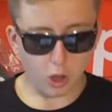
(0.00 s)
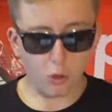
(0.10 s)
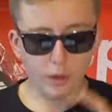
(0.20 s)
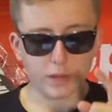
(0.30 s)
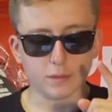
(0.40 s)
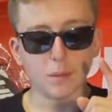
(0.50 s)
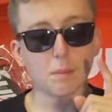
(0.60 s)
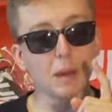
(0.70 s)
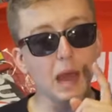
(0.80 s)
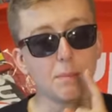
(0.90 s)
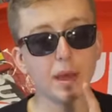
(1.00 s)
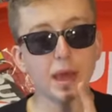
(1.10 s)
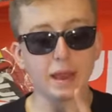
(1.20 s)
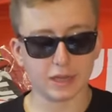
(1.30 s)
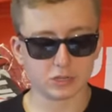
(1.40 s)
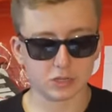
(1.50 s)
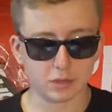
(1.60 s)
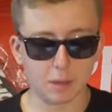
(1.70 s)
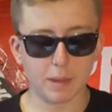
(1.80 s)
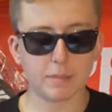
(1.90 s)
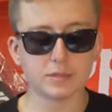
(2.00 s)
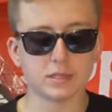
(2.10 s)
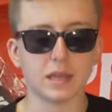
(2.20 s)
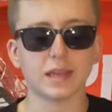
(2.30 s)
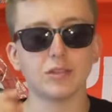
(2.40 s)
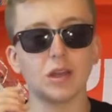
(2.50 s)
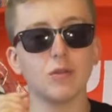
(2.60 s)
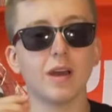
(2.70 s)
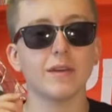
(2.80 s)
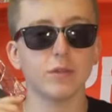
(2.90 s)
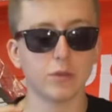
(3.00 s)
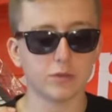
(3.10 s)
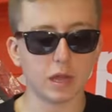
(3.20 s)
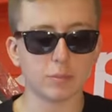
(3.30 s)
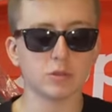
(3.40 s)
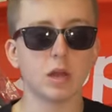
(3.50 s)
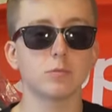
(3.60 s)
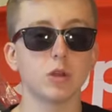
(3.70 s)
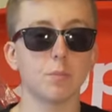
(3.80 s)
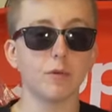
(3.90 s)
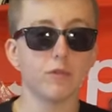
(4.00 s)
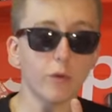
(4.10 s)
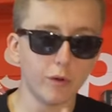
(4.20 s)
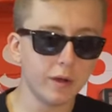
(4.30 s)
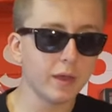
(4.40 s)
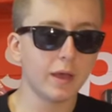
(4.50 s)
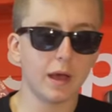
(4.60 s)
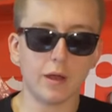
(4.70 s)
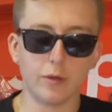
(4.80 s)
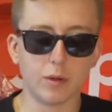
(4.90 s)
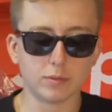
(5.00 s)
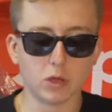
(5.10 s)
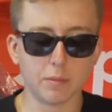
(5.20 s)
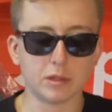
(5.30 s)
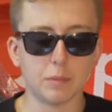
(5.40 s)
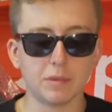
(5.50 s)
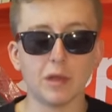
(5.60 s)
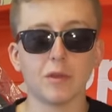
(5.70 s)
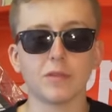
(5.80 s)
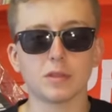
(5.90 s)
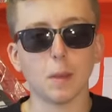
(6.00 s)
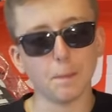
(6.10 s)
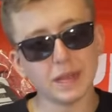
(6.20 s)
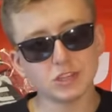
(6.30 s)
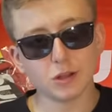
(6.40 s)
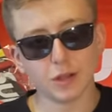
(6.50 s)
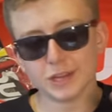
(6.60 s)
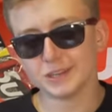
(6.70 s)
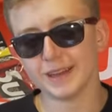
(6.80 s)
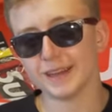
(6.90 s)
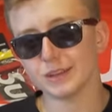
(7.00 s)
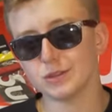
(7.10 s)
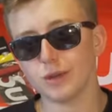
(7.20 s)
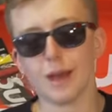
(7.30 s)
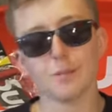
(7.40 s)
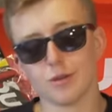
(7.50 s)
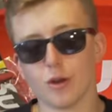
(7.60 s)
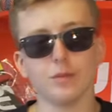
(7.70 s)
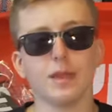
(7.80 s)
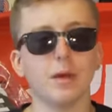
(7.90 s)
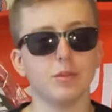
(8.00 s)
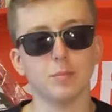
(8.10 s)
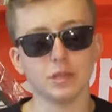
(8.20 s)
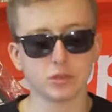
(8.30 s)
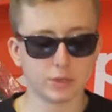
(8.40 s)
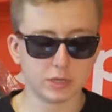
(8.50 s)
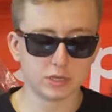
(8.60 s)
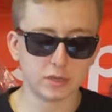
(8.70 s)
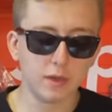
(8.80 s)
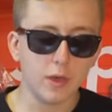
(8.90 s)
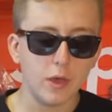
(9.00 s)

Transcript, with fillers: Oh wait, my bad actually. My mistake. They did not have another top. The top dropped before. I don't know why I'm talking about that. But now they have like the beach collection, I guess. I'm going to call it that. The beach collection.